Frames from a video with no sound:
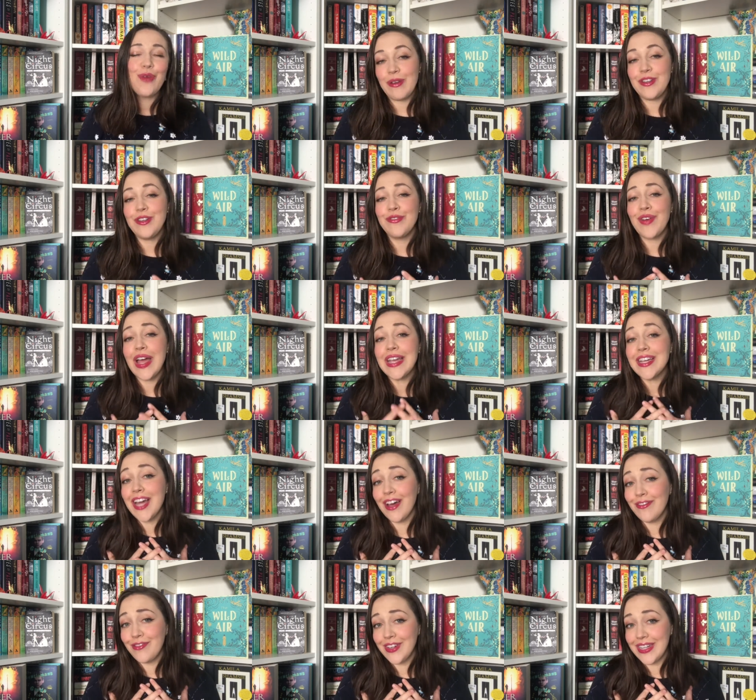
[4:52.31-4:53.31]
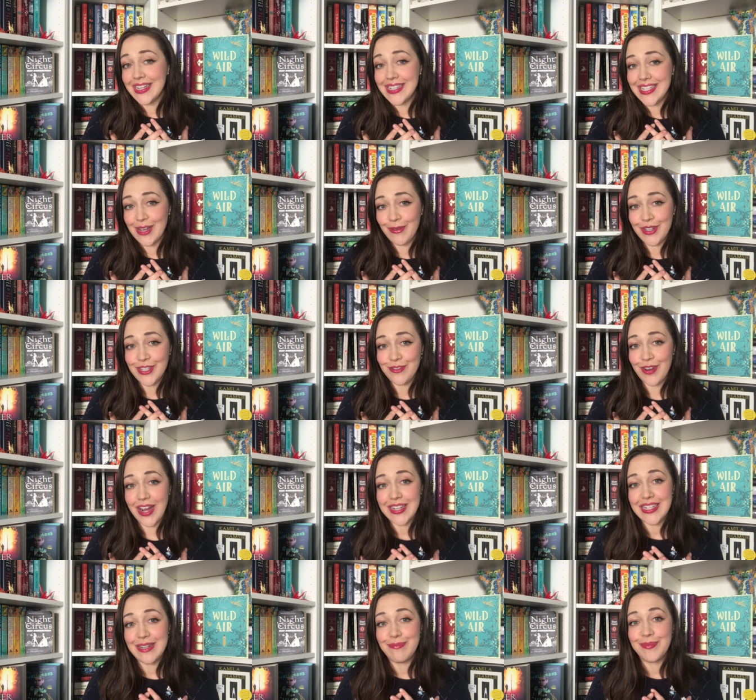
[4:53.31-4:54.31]
when you find comfort in someone's
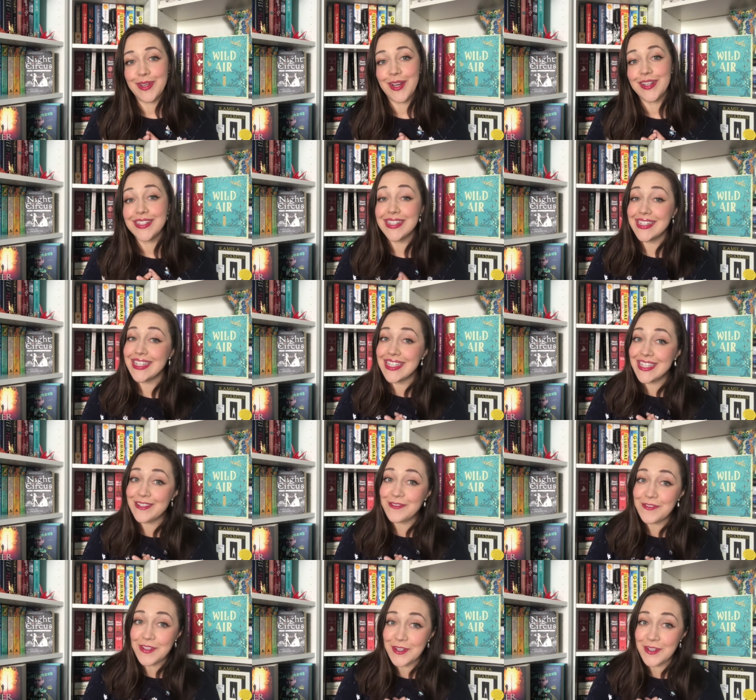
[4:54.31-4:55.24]
writing because it just